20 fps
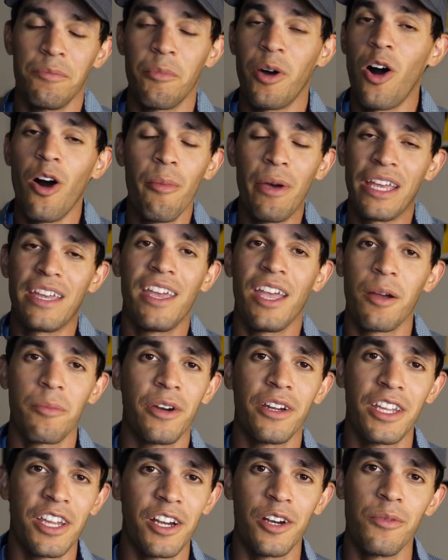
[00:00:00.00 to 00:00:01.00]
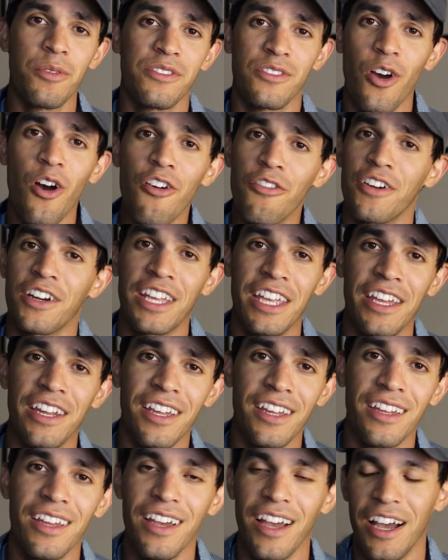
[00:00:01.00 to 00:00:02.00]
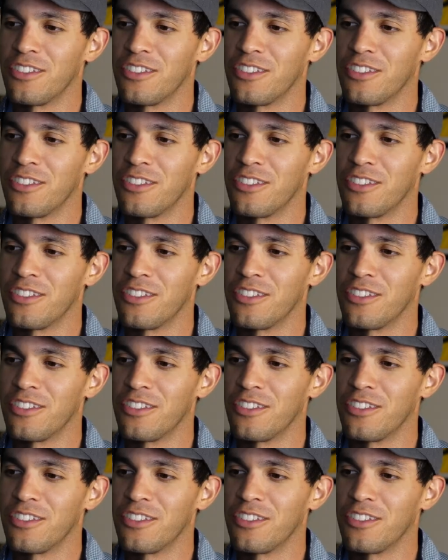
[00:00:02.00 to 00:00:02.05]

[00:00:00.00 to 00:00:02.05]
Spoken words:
All my camera gear was overheating,